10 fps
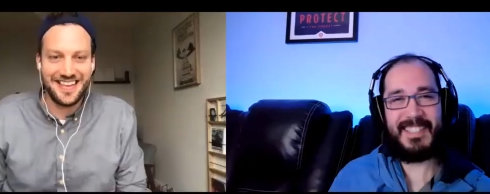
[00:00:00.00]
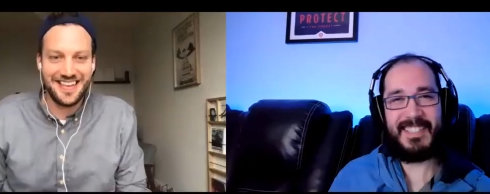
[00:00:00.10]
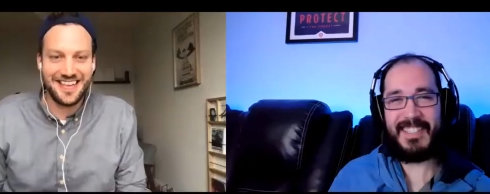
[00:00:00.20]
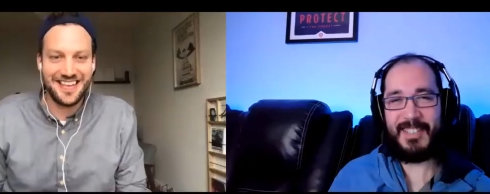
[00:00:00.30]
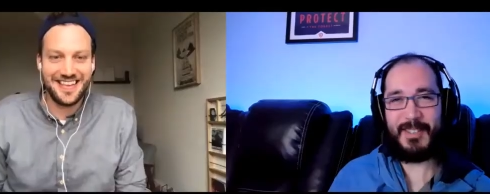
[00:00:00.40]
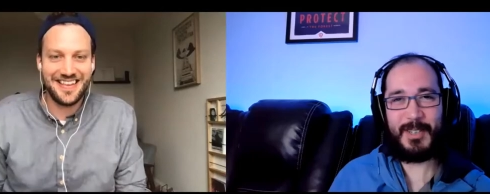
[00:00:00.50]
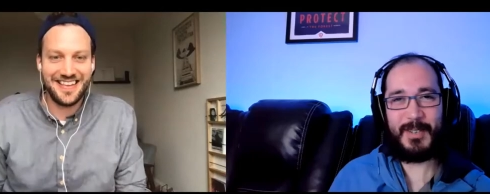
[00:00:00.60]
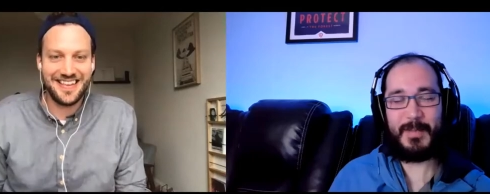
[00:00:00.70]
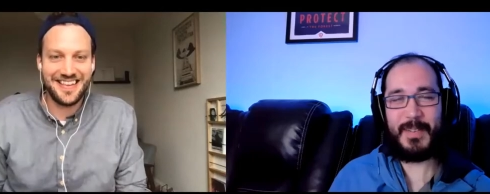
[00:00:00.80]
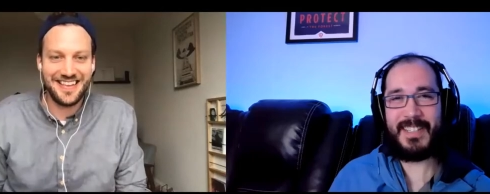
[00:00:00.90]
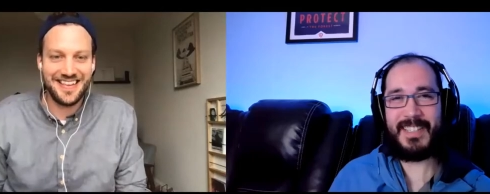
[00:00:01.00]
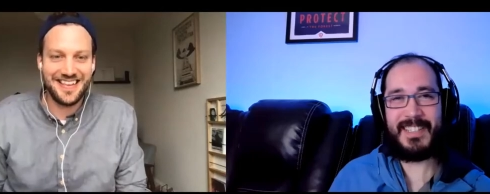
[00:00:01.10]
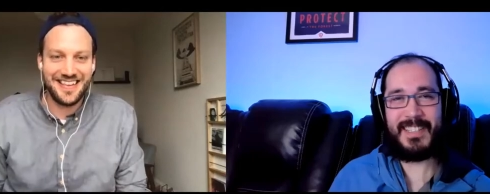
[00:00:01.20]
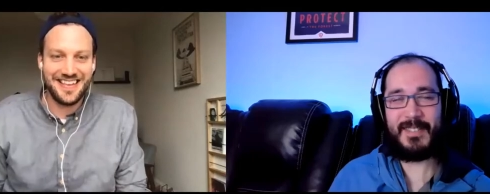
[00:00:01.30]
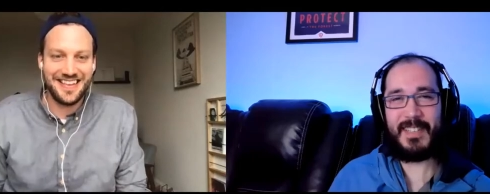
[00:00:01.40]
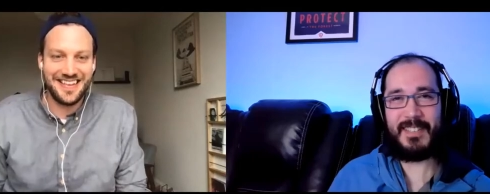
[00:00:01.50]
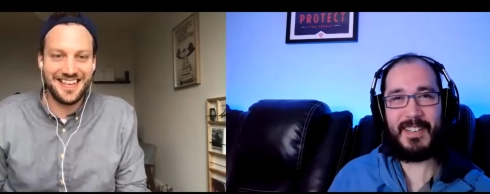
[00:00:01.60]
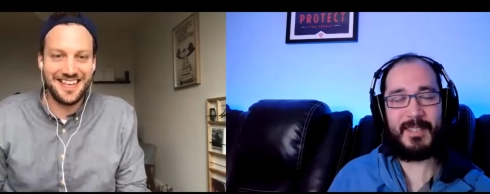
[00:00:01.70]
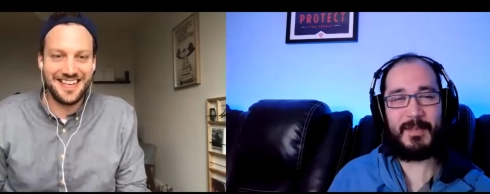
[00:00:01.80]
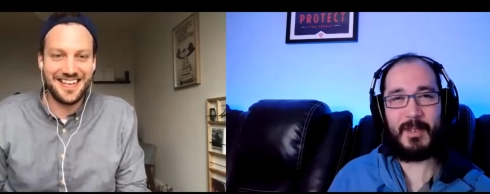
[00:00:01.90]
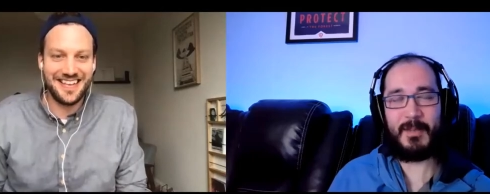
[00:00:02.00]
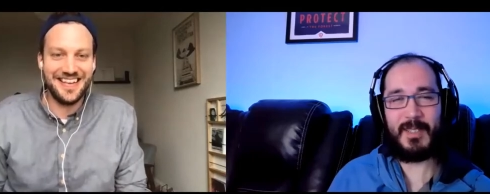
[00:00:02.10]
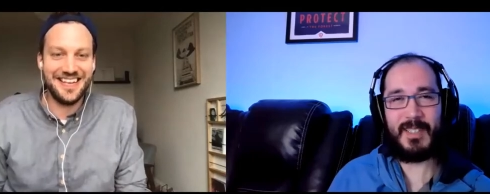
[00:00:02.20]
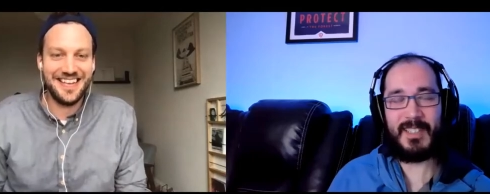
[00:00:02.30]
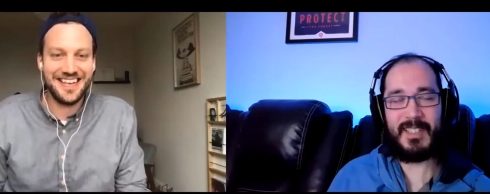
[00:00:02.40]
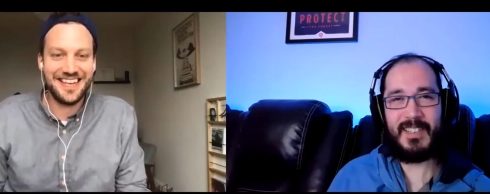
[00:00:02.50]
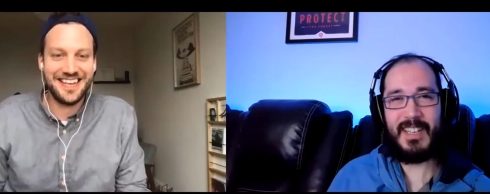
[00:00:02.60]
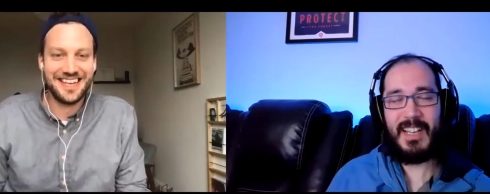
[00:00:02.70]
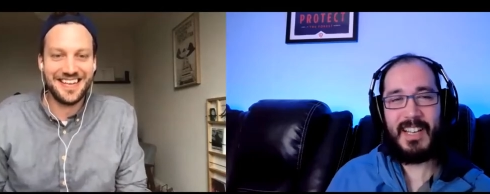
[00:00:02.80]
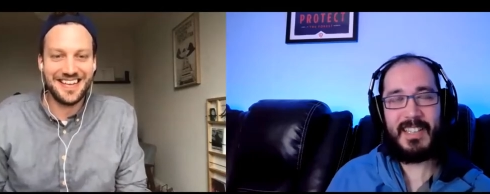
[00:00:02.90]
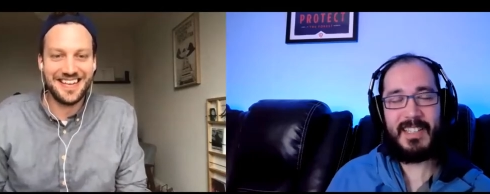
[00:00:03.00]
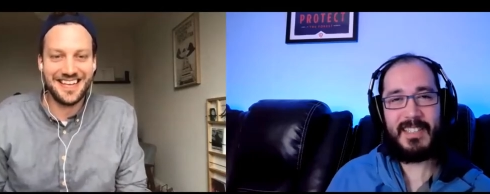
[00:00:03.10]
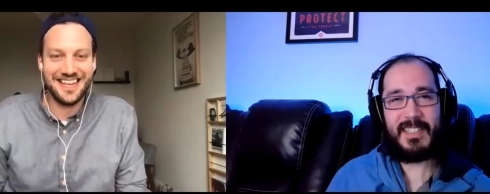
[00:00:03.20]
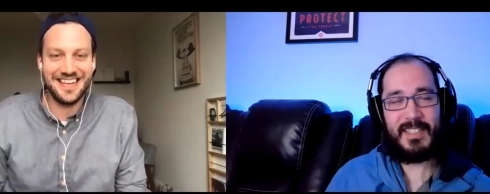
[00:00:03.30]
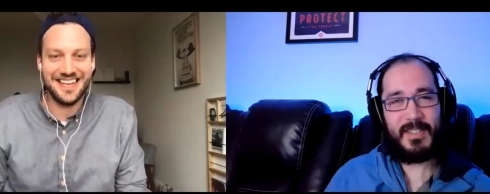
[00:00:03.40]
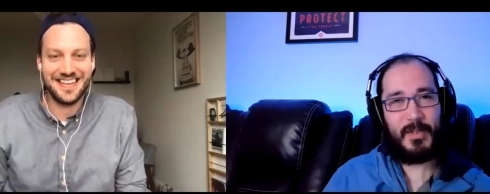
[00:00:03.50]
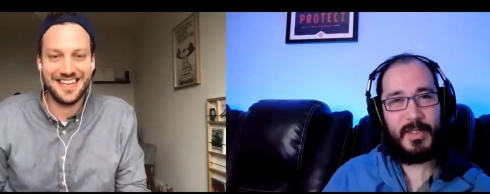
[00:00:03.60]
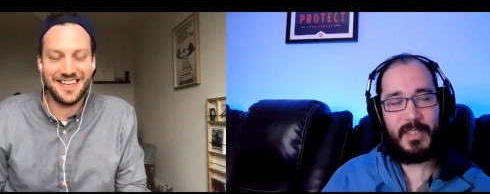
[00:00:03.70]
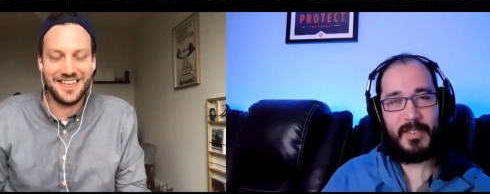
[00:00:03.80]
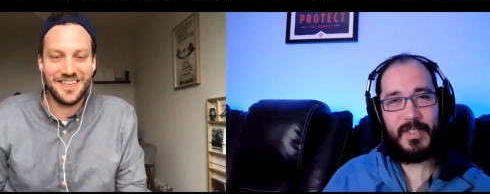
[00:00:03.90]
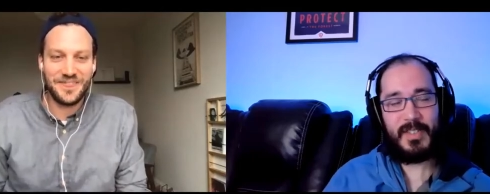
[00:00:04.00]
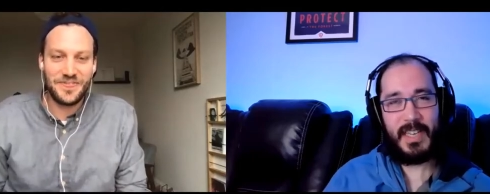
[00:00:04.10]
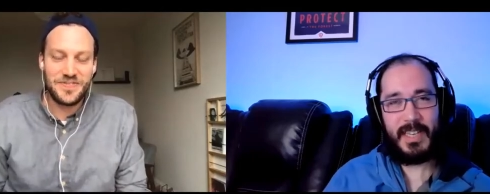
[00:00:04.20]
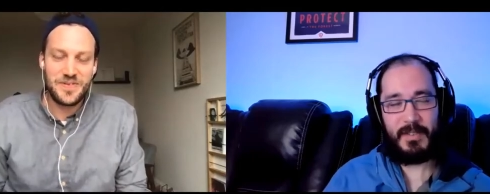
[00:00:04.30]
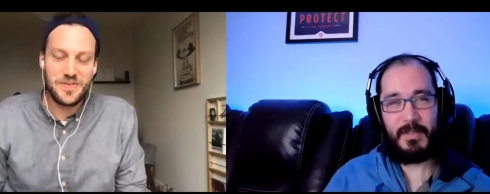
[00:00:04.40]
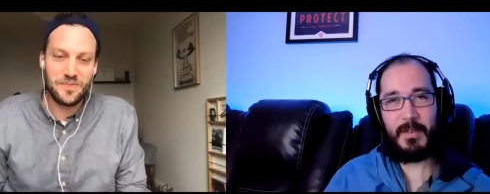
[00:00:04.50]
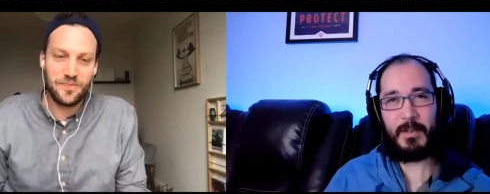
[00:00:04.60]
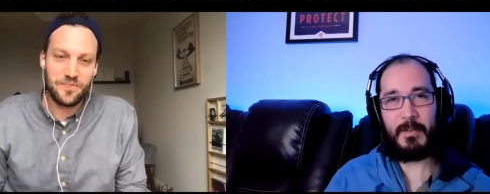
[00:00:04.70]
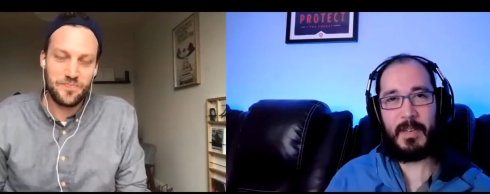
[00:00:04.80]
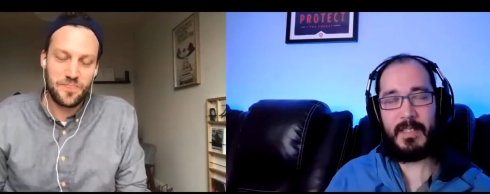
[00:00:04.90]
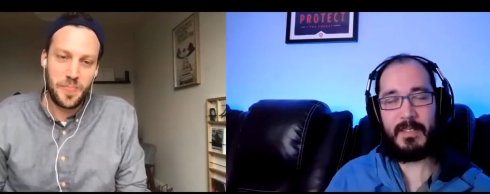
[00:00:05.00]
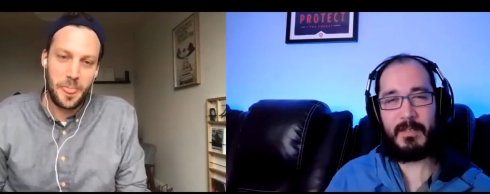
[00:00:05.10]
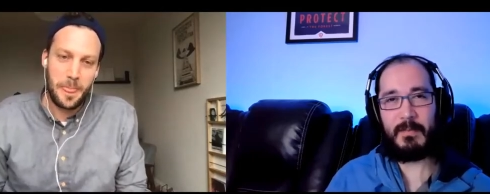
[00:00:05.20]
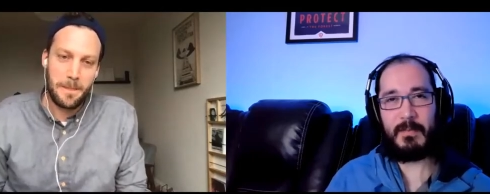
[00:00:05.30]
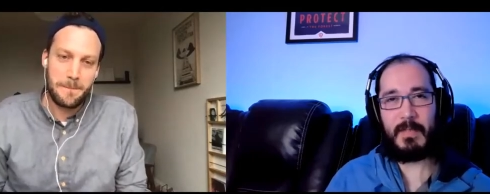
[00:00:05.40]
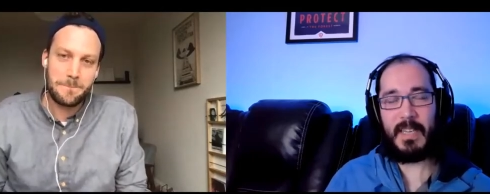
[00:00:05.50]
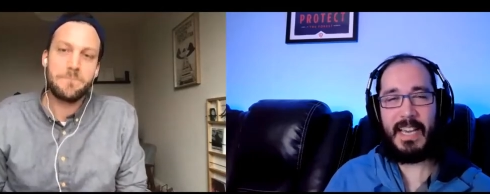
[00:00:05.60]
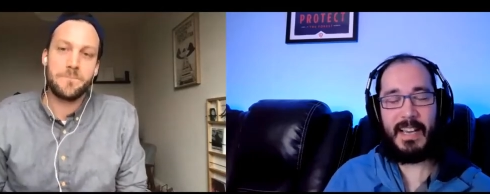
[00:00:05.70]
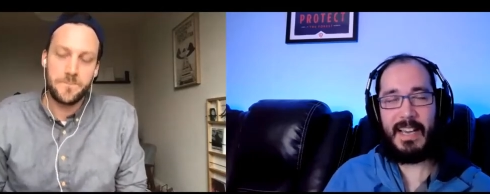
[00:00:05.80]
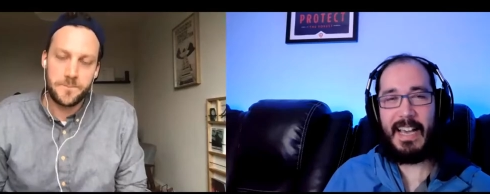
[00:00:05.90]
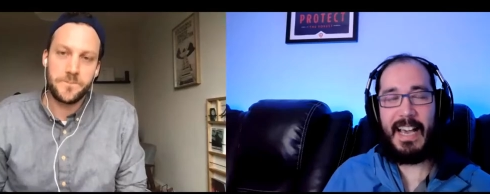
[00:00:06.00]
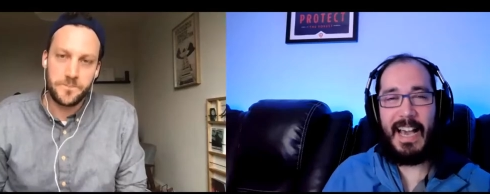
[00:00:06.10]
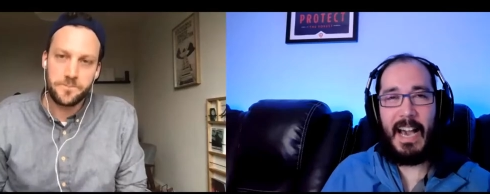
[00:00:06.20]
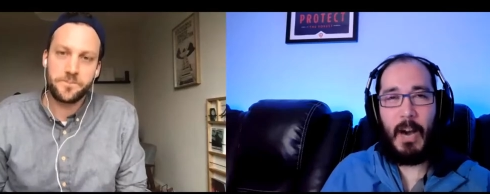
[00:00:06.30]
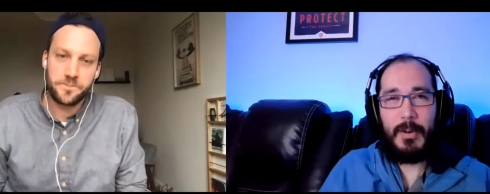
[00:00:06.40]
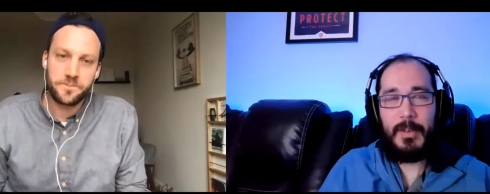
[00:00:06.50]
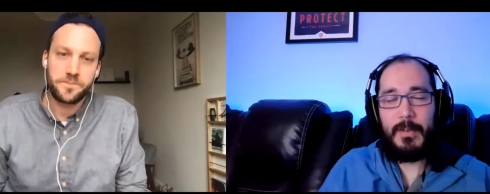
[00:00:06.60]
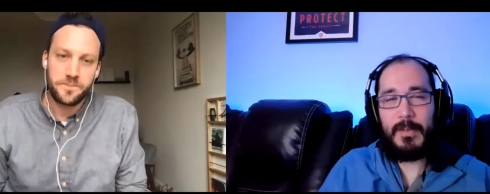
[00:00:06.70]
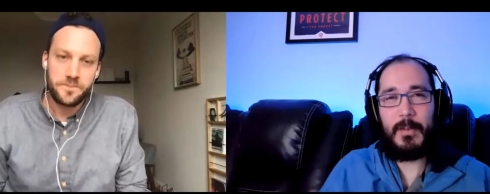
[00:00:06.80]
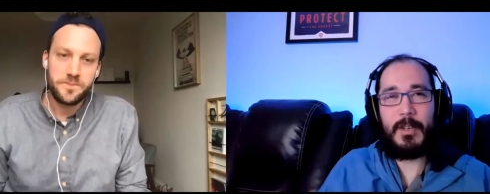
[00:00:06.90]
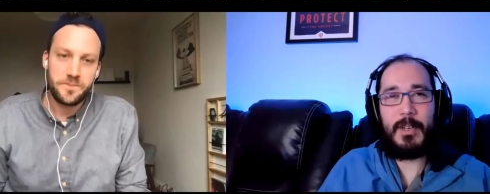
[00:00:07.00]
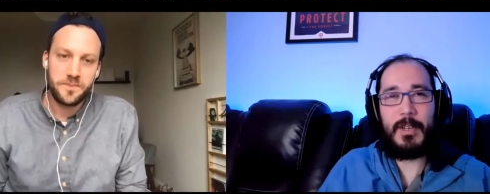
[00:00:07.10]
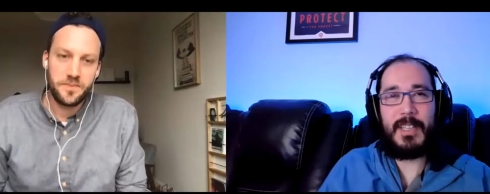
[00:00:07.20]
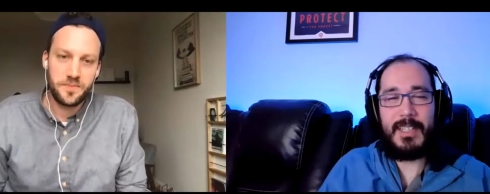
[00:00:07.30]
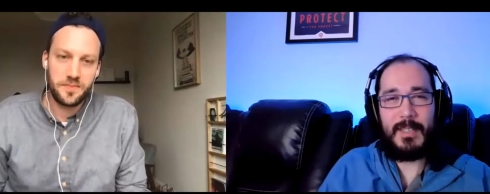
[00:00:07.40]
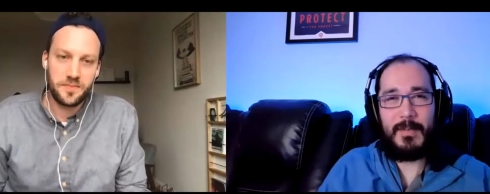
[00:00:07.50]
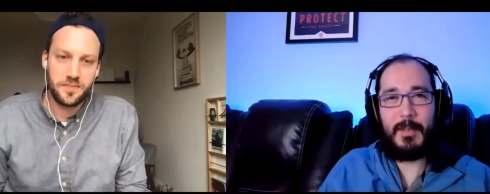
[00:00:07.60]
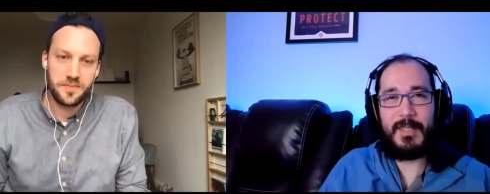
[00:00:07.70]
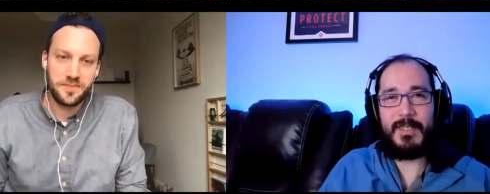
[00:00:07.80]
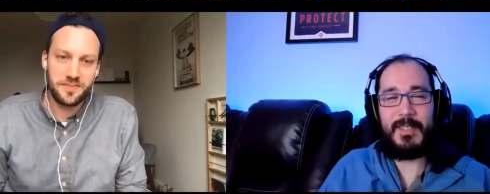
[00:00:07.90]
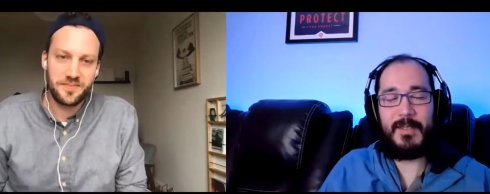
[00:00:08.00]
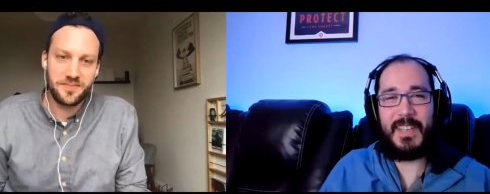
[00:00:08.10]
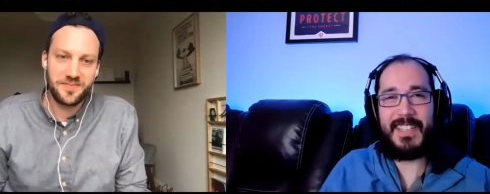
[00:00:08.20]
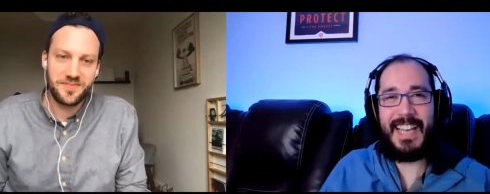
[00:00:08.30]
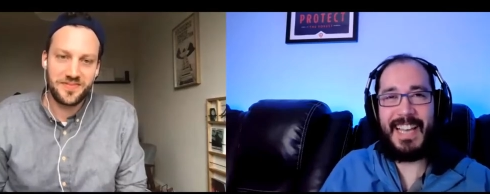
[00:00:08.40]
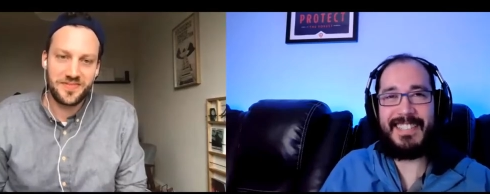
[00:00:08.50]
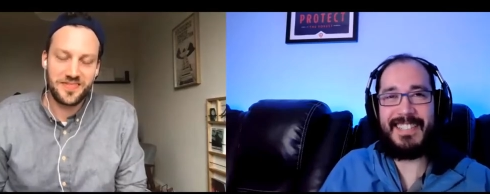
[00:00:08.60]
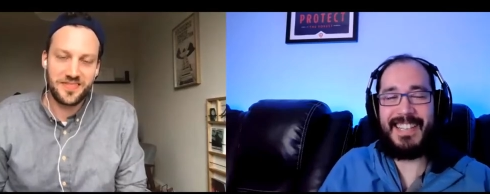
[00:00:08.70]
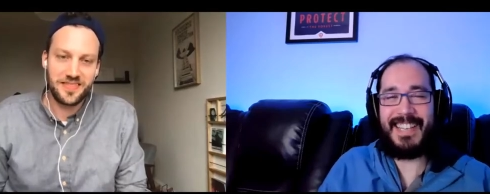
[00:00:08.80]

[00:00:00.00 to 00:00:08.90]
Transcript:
Speaker 1: the standard career path. That, that's, that's awesome though. you know, and this, this is only your second film, right? So like, how are you so good? Like this film is, is fantastic.